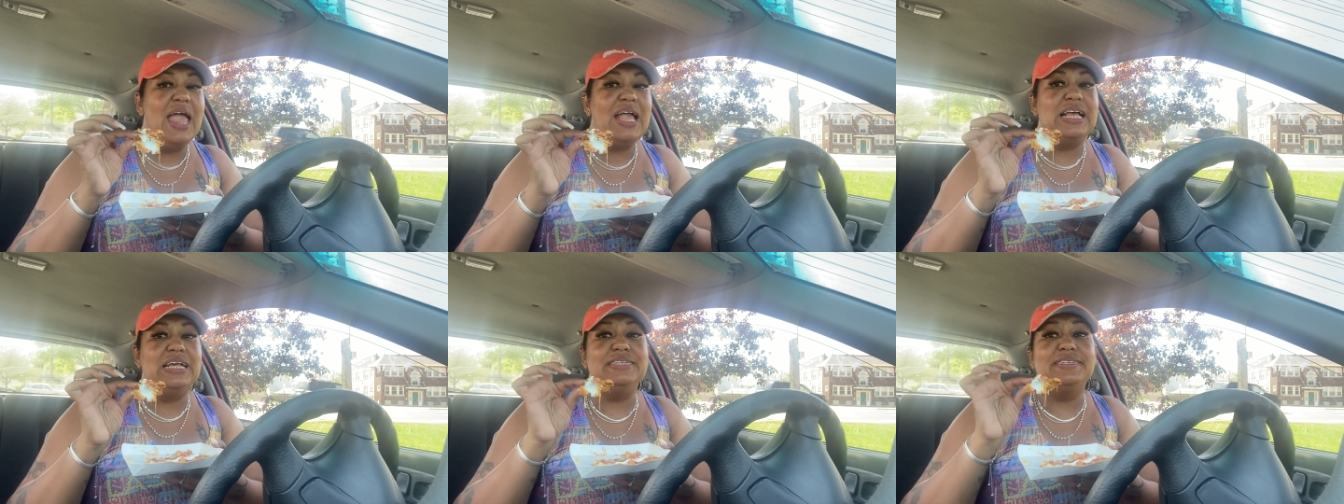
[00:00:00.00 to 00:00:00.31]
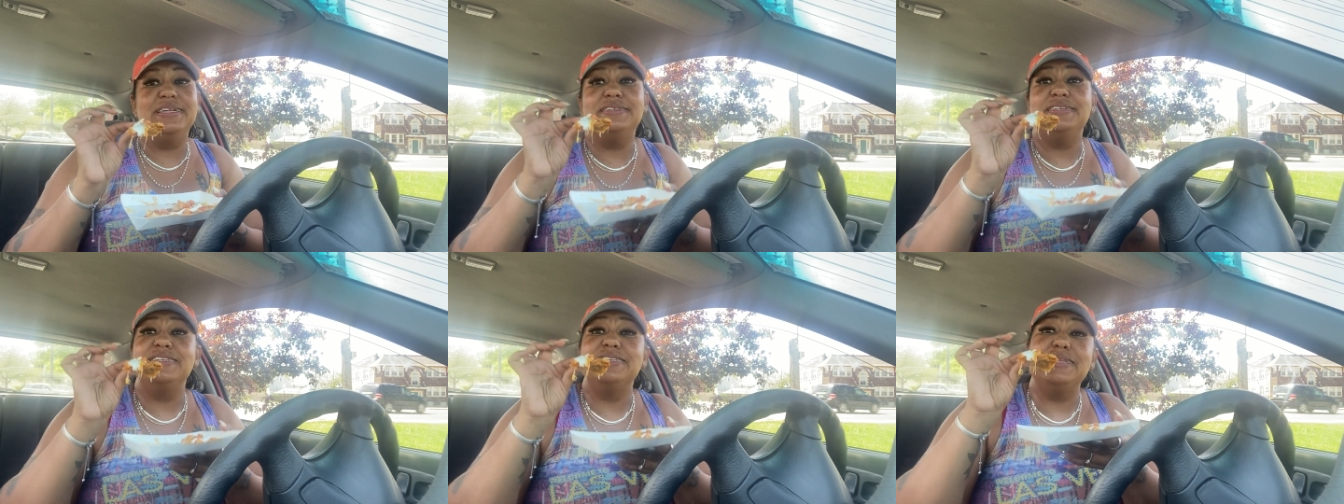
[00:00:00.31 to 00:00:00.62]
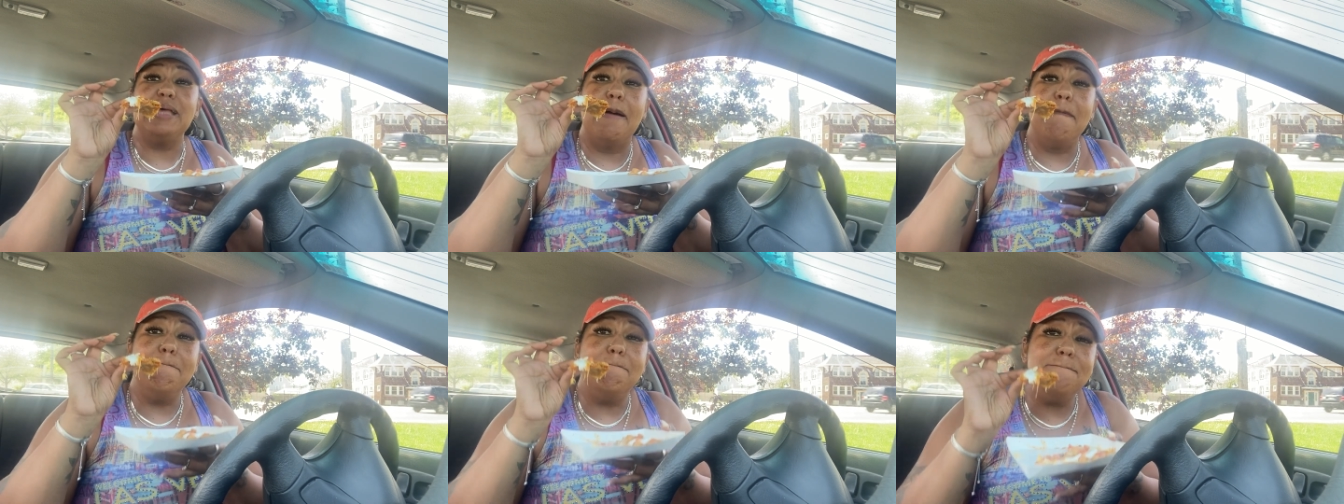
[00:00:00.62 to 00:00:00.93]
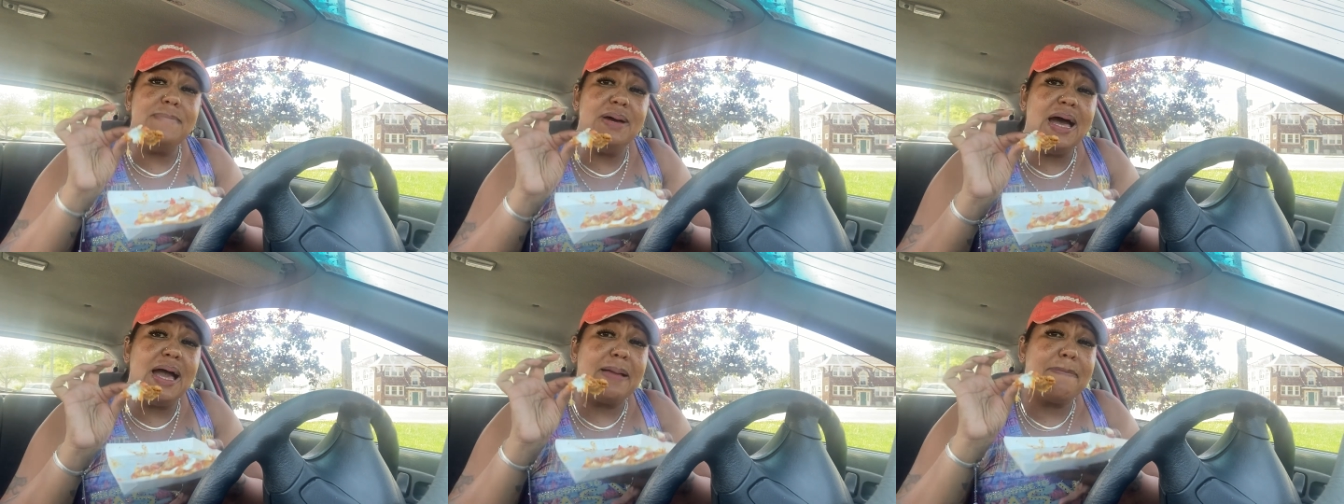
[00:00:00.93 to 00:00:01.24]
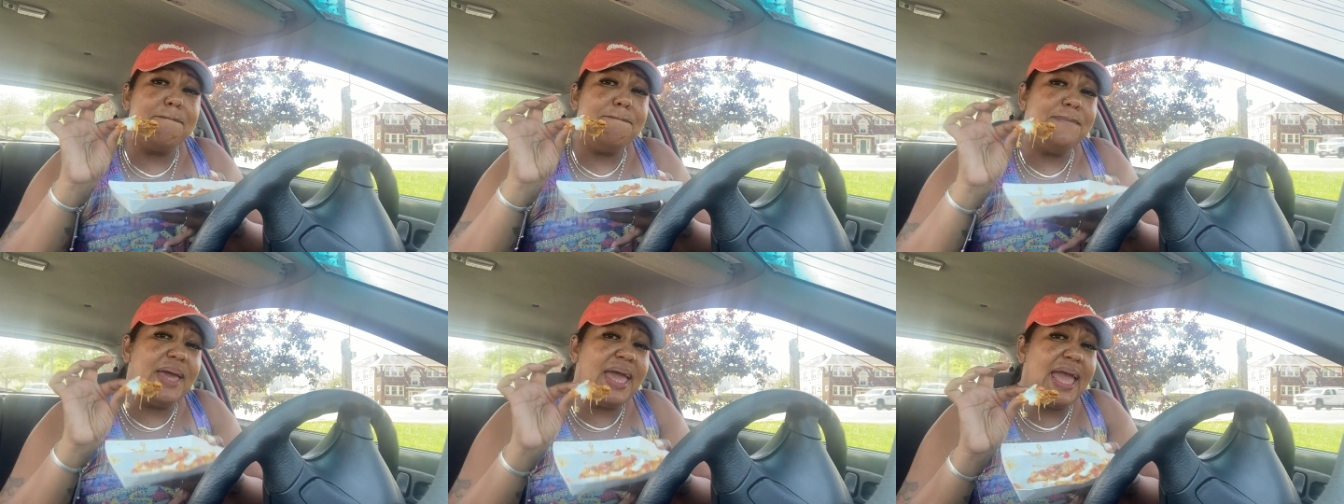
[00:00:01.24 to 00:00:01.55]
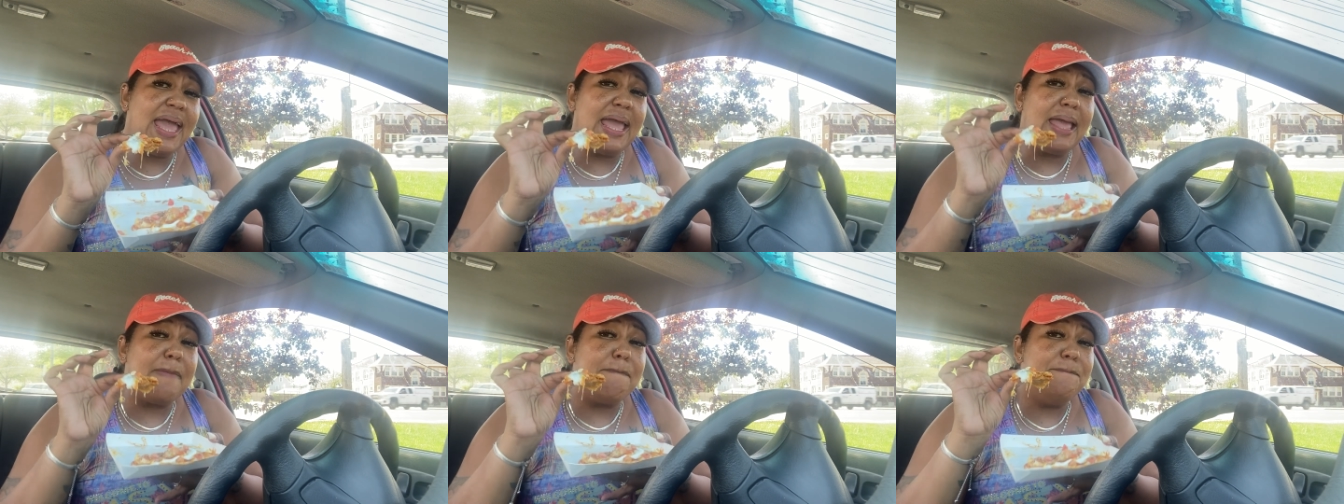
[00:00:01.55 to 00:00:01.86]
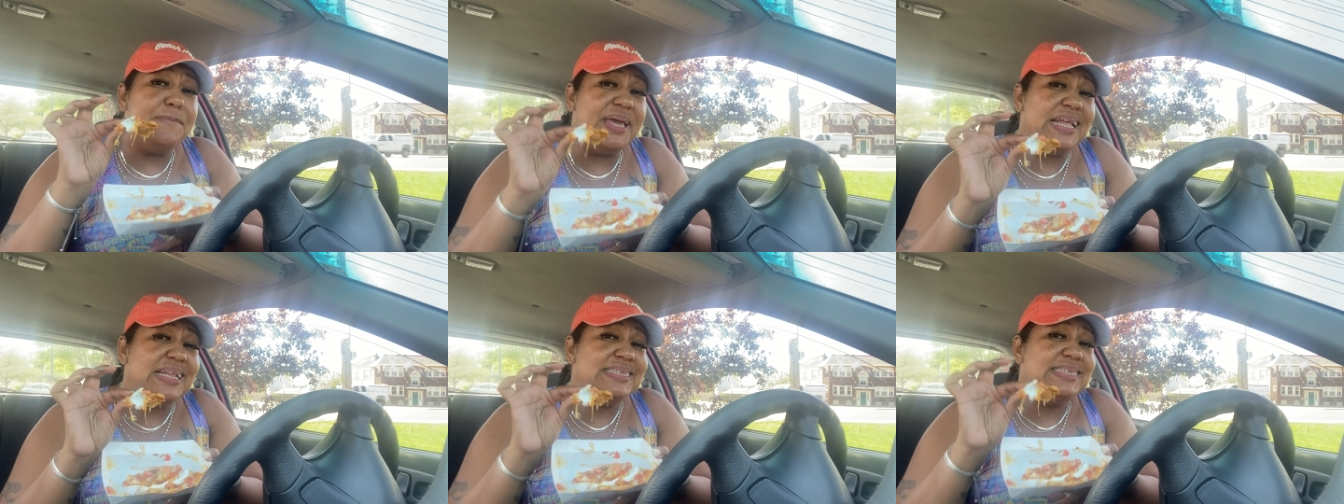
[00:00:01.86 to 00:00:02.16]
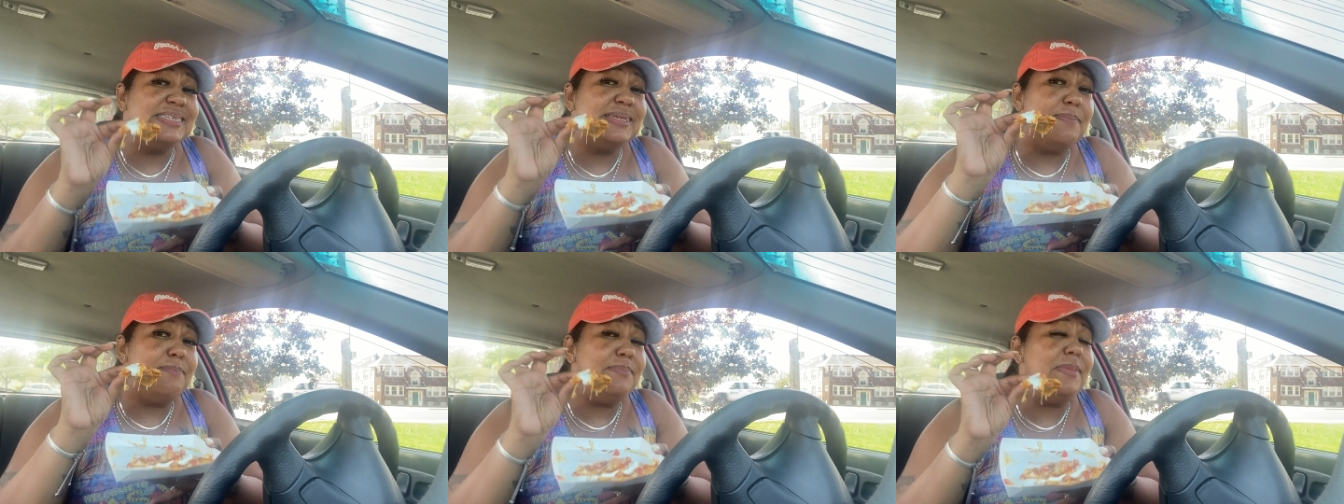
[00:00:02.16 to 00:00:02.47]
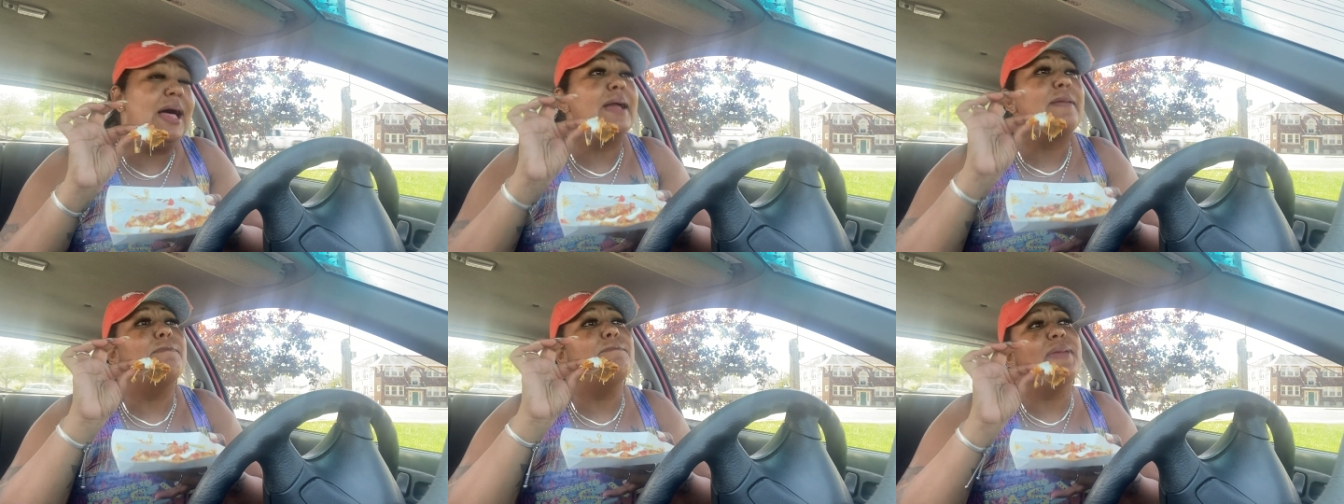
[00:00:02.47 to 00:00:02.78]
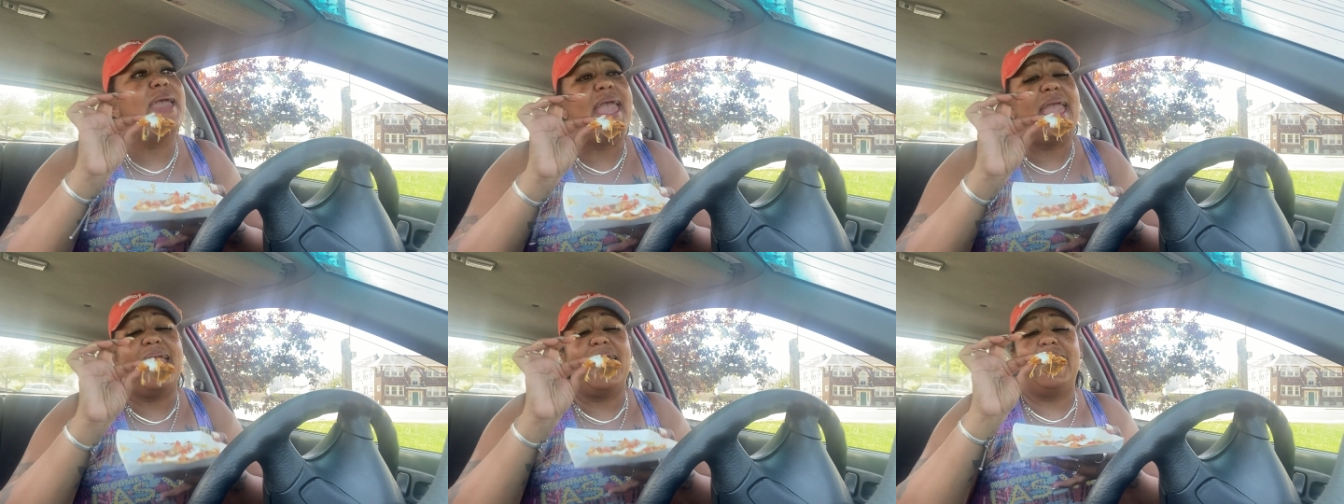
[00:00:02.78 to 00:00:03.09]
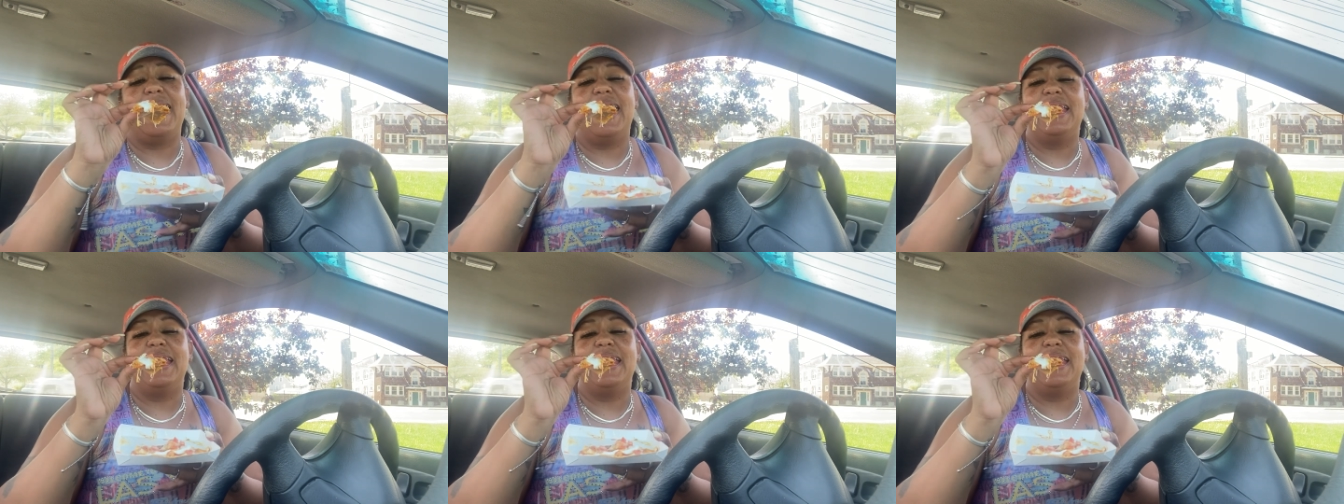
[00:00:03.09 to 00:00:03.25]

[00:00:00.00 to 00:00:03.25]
because this is a mukbang, pizza mukbang,